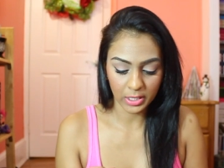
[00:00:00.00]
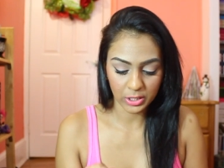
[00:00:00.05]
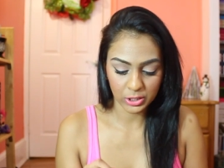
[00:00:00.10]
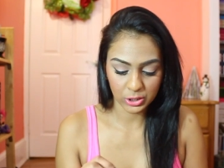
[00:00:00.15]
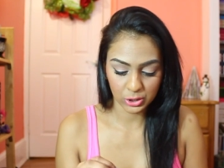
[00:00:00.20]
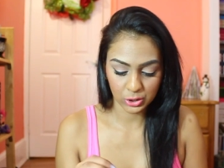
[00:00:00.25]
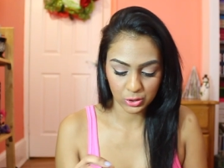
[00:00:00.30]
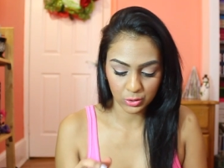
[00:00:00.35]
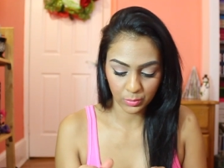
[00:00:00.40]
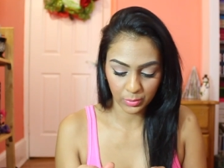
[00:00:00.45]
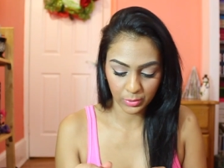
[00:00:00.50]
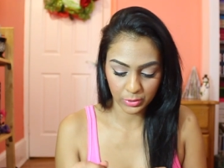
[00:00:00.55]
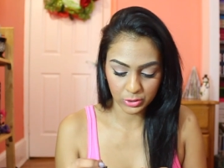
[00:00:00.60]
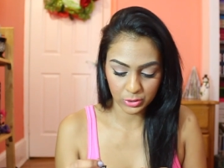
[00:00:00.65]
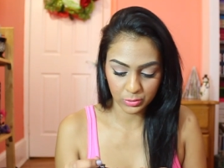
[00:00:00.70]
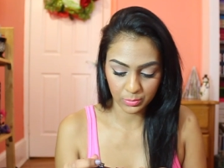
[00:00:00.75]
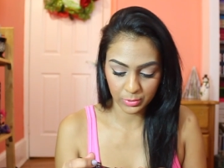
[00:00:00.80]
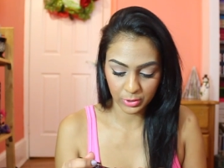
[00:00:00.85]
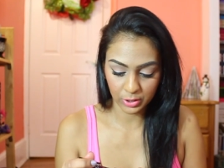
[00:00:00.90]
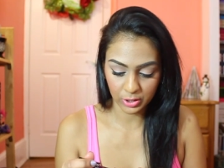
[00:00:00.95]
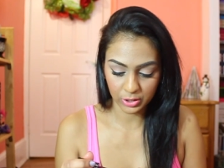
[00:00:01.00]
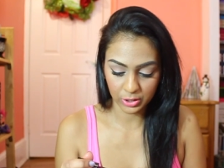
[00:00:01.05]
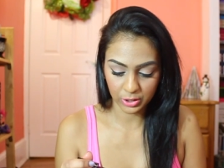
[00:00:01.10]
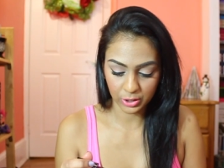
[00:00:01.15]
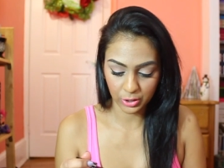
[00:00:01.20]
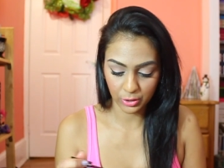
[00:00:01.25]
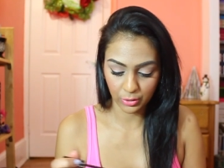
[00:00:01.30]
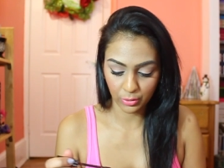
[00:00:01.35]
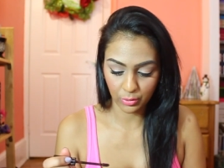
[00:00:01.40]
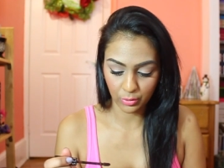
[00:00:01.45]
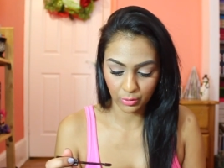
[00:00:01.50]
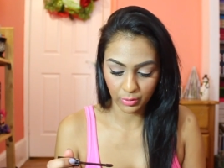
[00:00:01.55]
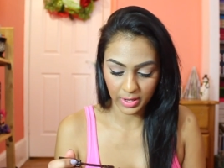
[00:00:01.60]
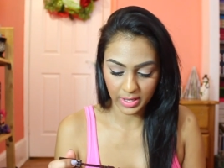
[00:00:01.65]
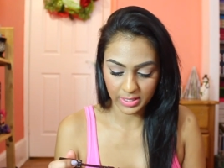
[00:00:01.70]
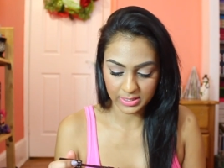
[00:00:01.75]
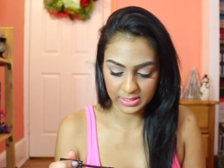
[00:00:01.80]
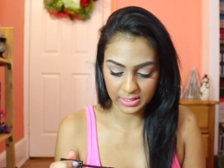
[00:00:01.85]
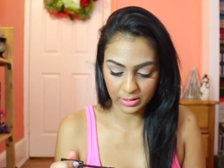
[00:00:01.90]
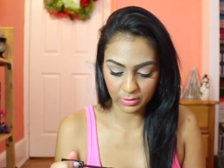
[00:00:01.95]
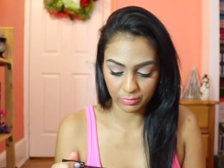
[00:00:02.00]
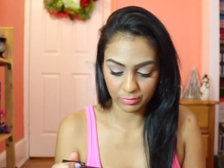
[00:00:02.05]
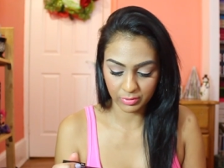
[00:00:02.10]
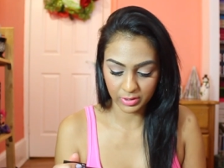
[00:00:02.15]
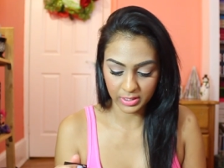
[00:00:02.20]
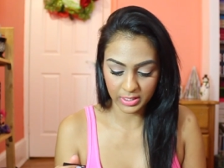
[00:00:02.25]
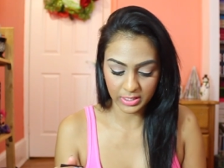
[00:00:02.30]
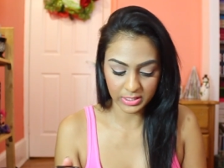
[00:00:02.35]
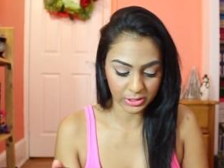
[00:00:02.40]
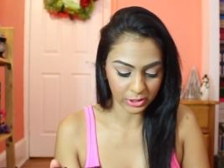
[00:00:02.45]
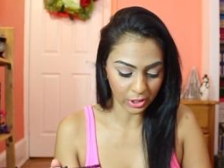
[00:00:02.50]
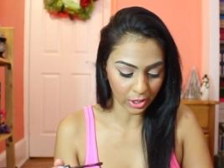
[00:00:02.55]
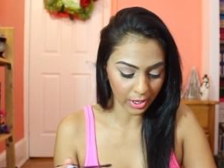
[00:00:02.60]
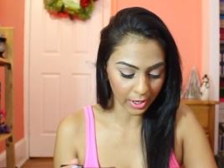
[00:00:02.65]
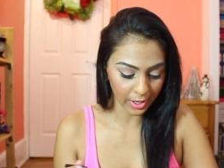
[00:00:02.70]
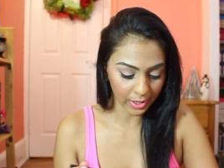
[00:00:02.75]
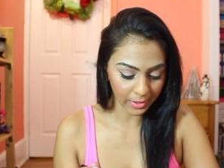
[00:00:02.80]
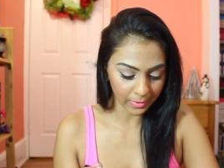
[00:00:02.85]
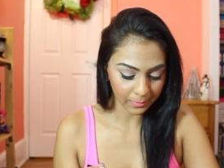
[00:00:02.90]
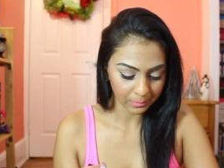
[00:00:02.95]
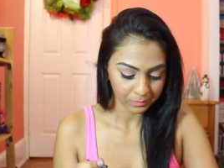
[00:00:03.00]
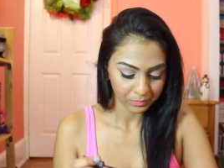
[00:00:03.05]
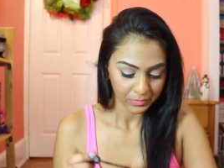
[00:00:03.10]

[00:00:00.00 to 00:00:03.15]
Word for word: It's super, super cute. It's like really dark.